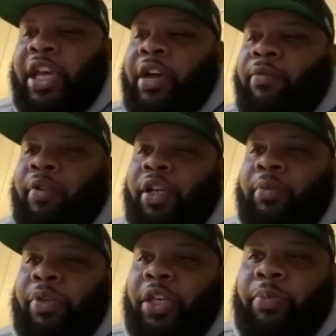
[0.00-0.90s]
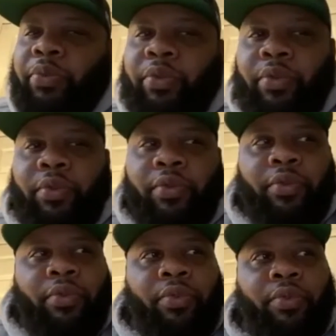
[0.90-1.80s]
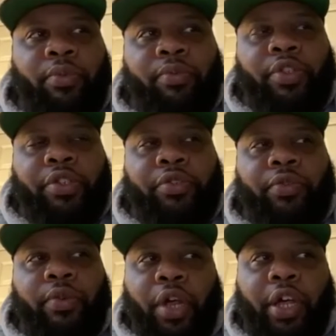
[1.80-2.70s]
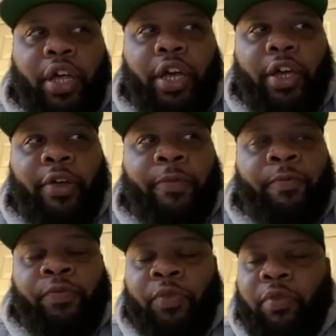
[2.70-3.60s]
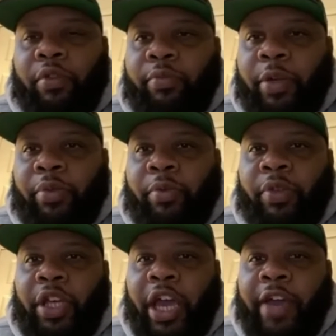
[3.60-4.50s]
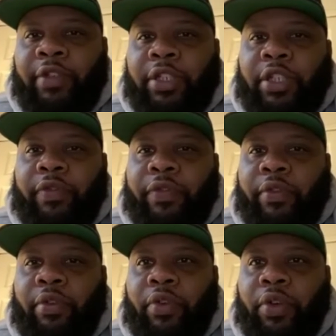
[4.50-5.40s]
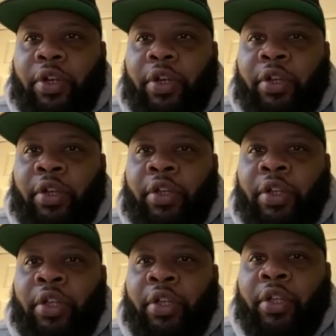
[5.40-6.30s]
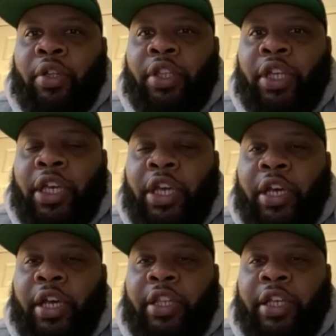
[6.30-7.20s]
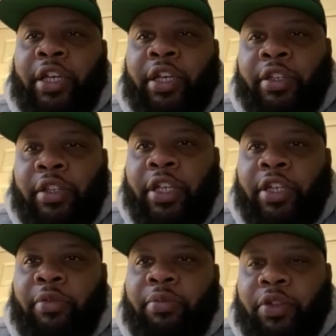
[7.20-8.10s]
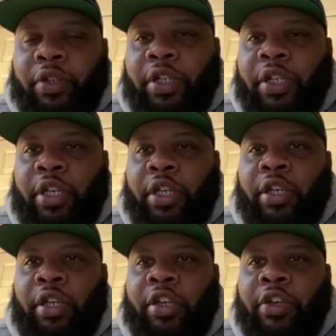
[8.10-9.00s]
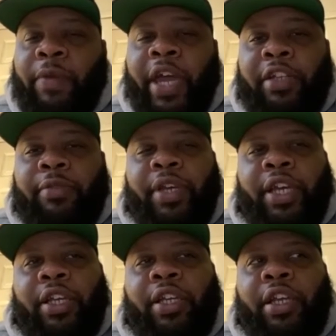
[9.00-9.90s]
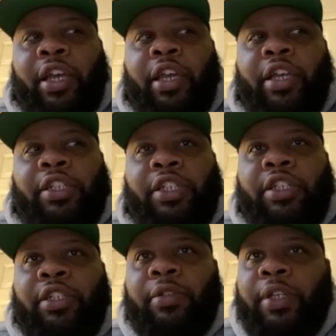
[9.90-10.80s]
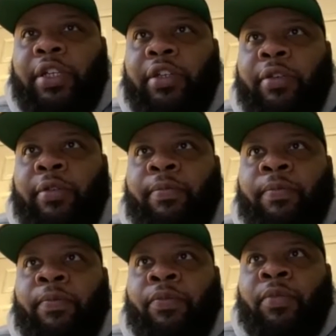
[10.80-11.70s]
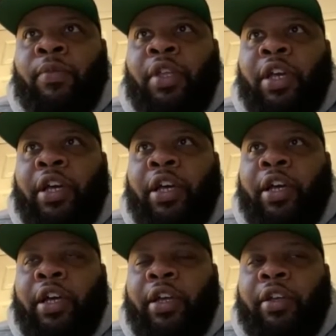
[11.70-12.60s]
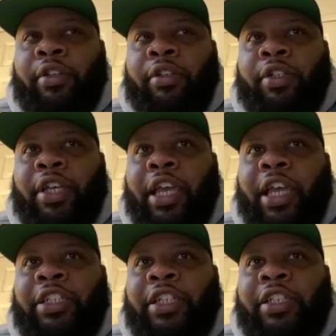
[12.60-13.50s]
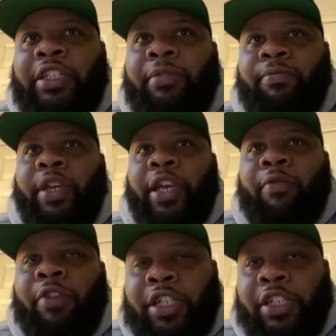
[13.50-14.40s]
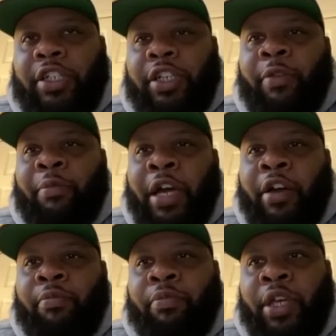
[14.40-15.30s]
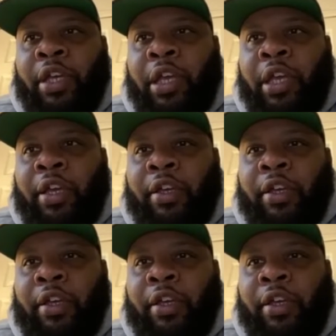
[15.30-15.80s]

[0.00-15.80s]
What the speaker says: want people to remember me obviously for the community aspect, and that he just didn't uh he just it wasn't about being